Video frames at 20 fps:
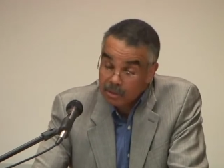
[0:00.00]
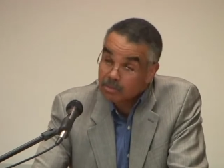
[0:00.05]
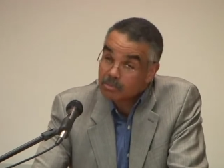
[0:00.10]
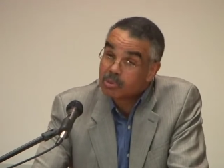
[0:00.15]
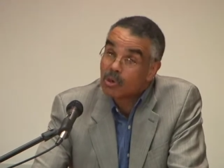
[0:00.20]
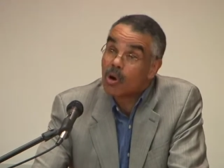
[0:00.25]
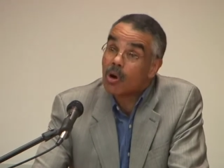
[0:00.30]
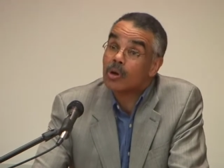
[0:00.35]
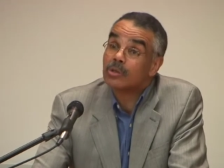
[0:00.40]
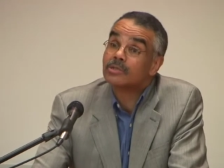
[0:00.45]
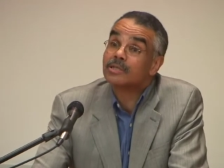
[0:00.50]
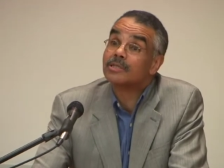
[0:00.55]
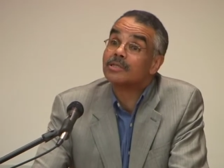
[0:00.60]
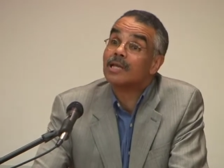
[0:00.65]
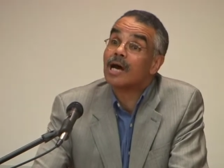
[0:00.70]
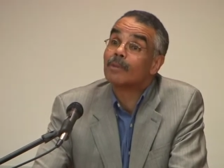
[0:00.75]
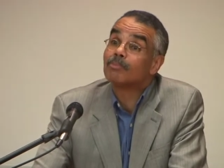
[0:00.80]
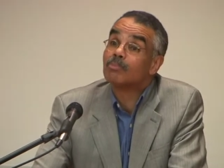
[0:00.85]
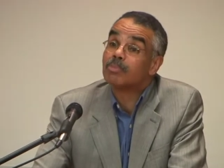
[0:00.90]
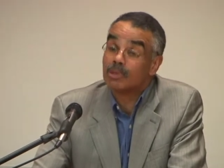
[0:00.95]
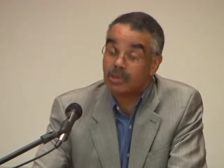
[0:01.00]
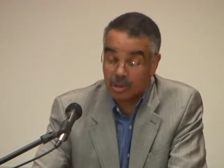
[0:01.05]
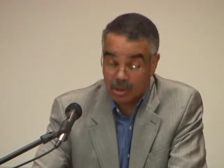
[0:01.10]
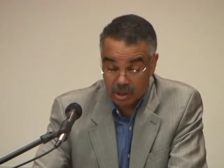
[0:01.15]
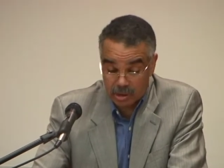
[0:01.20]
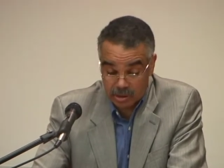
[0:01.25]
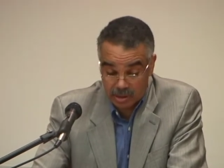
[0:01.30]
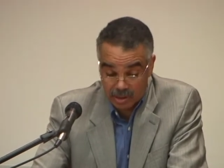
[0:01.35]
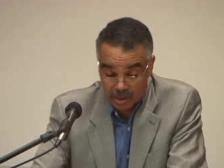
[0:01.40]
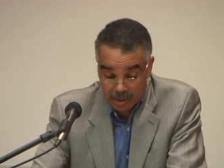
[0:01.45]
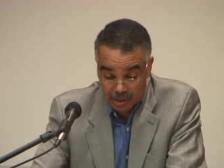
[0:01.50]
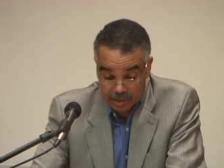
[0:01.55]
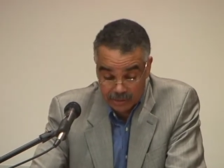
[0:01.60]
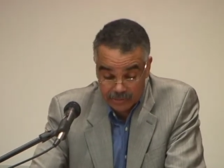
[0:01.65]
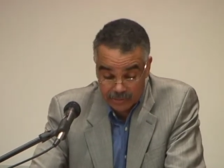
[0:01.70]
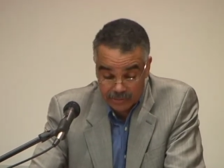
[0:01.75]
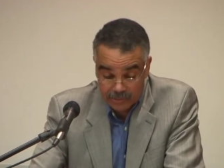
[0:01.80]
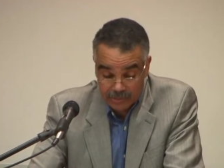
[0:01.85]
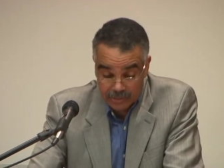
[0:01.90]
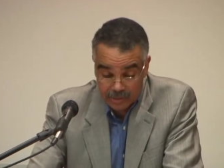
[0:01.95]
Paul did not belong to
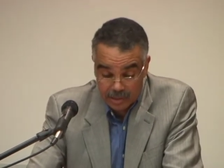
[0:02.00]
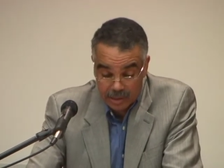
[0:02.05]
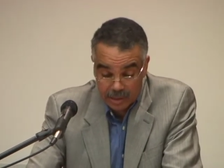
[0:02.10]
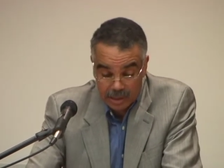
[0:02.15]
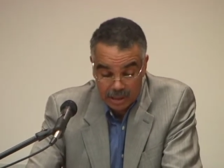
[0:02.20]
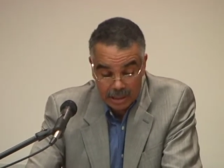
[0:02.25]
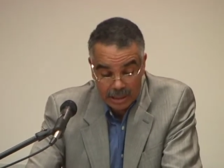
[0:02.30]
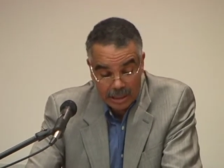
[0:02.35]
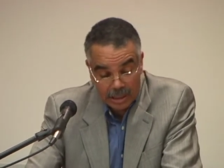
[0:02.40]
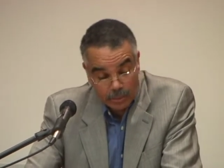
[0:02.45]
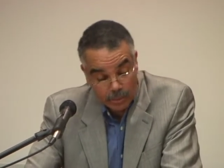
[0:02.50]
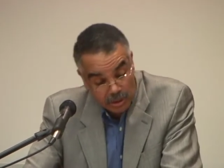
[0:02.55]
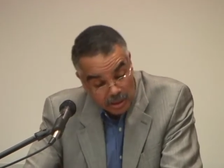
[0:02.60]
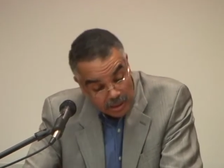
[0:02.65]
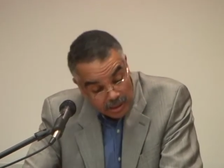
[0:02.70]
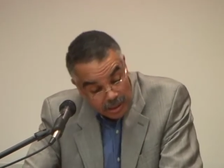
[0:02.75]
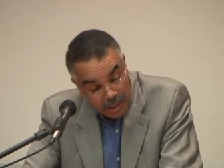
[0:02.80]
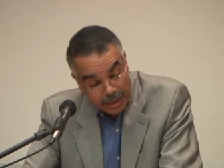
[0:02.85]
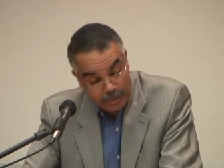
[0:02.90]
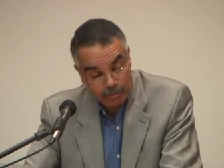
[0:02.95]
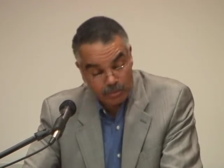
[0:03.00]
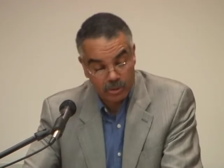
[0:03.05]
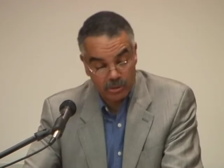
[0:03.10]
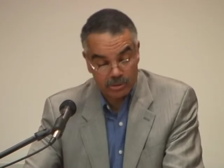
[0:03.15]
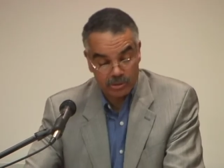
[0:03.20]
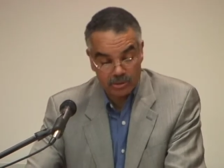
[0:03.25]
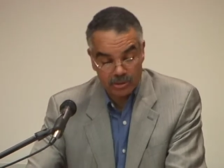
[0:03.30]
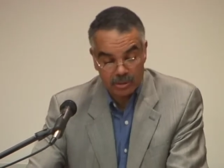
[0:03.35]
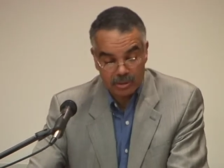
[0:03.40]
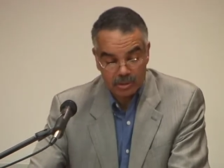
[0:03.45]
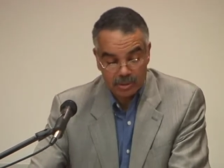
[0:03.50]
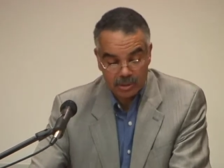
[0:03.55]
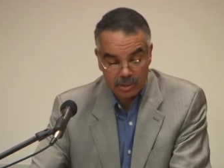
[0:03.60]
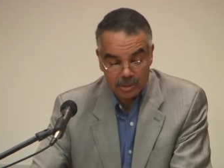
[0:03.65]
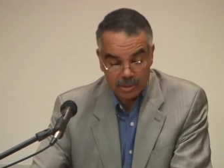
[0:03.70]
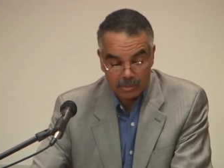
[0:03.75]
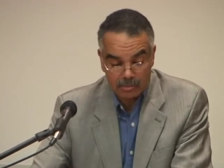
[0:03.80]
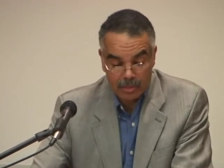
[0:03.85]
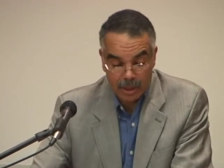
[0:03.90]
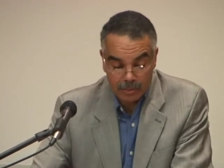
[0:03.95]
us. He was a night person.
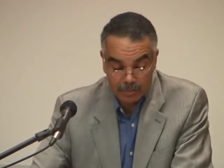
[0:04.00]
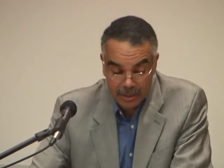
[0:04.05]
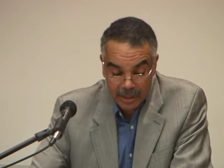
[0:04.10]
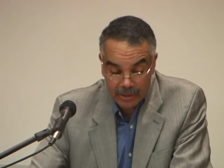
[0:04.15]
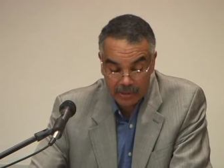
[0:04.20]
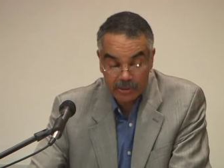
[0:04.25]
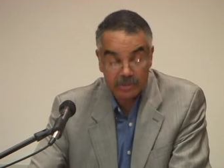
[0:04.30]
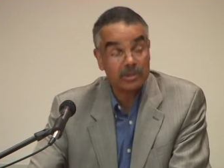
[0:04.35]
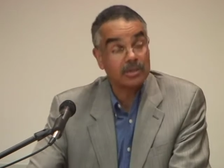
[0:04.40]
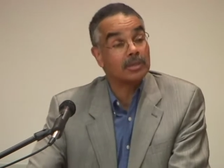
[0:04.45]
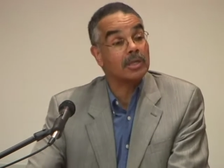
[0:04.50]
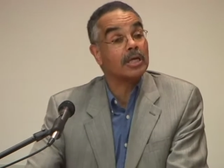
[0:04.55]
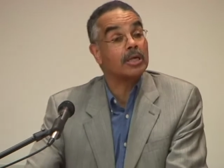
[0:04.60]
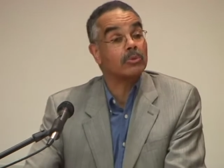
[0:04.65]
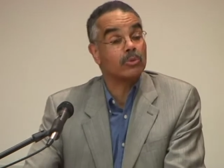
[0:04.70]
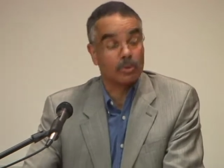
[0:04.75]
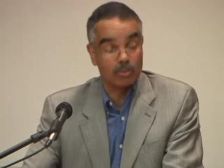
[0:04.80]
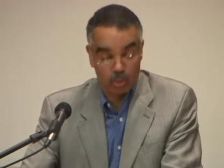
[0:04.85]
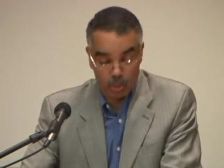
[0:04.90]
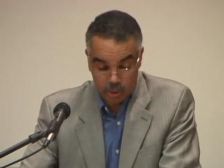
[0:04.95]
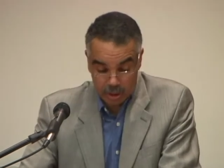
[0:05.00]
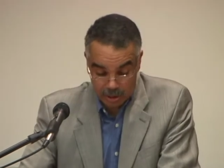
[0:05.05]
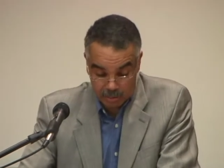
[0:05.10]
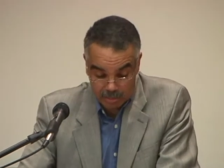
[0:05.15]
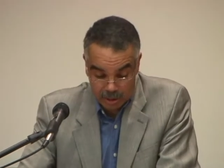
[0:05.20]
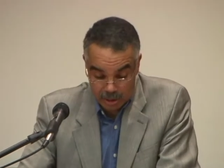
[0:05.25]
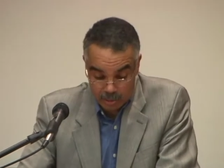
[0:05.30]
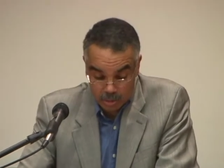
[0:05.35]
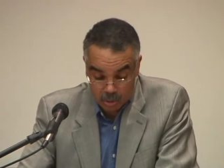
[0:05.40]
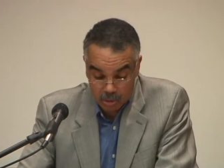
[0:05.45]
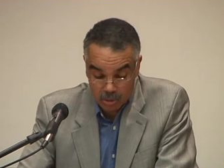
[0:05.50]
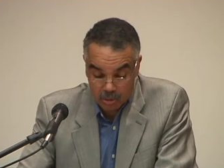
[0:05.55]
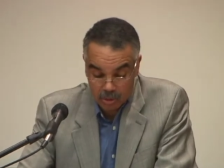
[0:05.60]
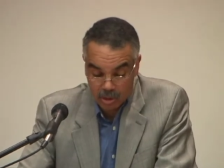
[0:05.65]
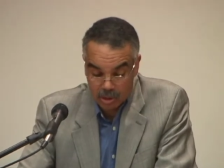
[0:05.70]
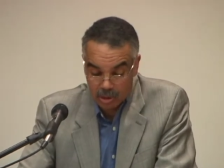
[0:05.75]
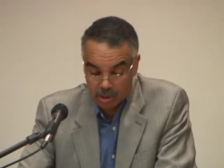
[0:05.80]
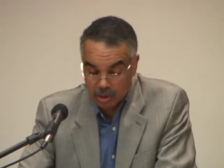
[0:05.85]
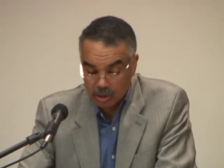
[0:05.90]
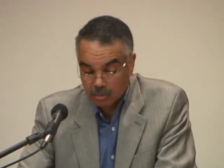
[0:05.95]
My parents and I were morning people.
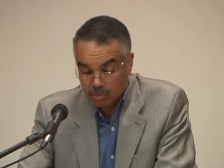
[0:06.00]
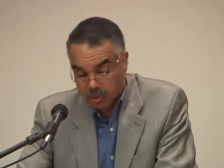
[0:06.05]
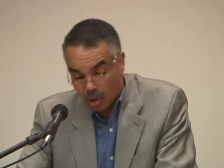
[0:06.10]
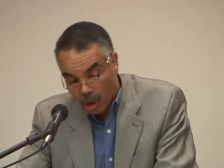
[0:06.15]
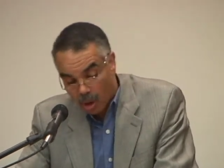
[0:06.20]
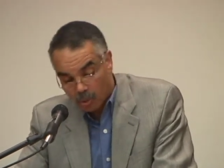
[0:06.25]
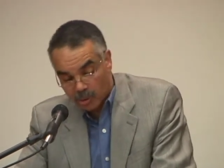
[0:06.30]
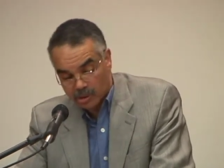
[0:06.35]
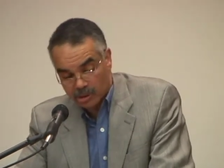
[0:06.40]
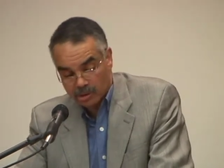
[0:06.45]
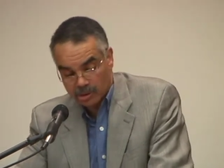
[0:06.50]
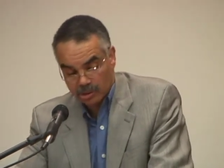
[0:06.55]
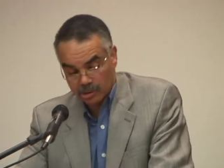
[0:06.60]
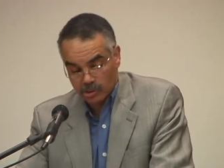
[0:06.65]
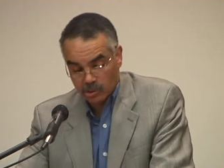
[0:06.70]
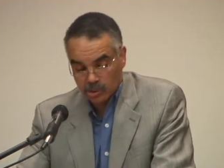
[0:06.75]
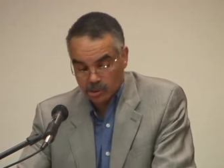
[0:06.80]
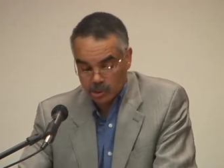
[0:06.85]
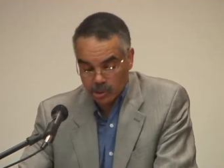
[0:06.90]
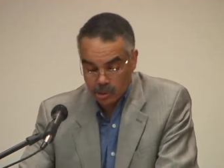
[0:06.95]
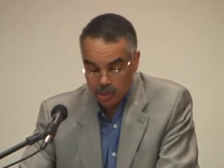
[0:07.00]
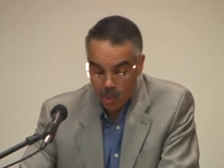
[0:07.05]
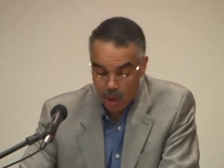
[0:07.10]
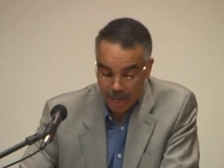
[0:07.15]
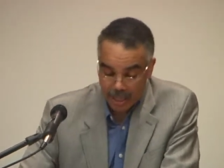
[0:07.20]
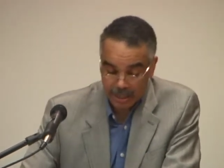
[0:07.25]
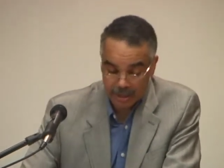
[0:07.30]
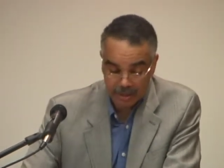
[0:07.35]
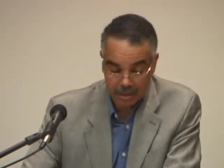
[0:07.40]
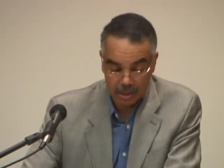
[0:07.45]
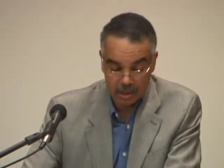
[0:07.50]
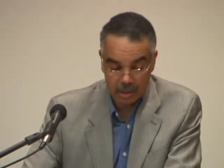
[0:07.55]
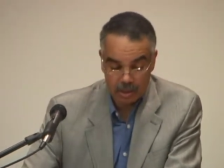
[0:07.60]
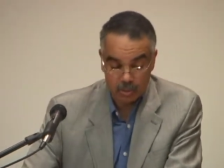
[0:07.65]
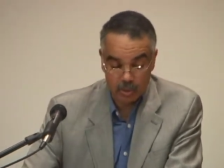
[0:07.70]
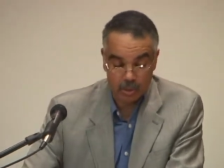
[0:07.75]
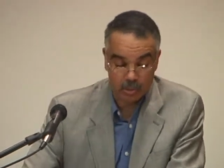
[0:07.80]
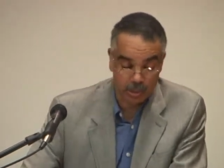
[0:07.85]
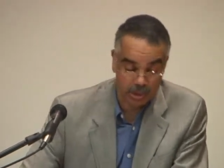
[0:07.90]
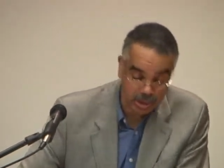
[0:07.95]
Paul was unusually quiet.
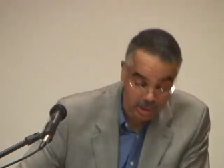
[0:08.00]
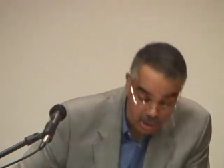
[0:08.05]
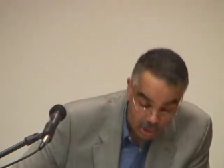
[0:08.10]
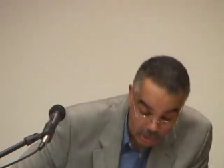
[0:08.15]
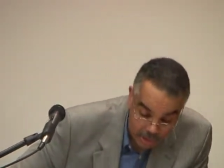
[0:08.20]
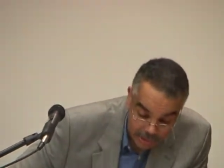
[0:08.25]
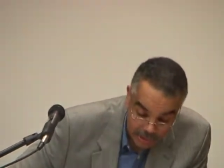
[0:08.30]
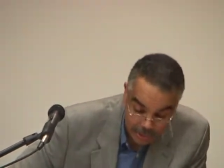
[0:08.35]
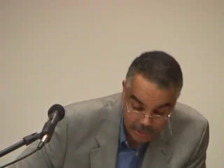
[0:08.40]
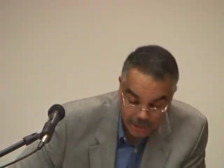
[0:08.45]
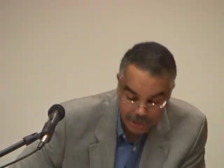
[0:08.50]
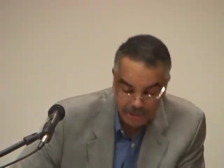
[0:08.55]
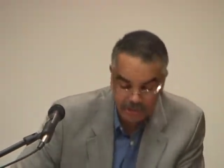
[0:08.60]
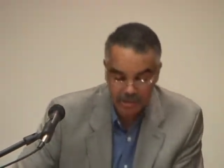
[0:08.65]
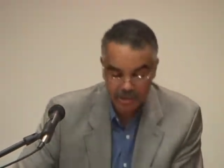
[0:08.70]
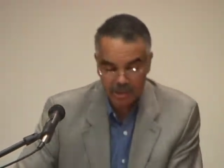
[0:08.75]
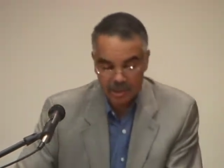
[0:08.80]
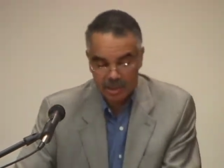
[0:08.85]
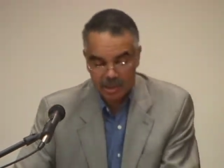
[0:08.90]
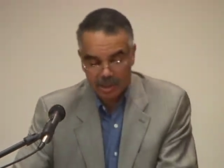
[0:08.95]
We were story rich.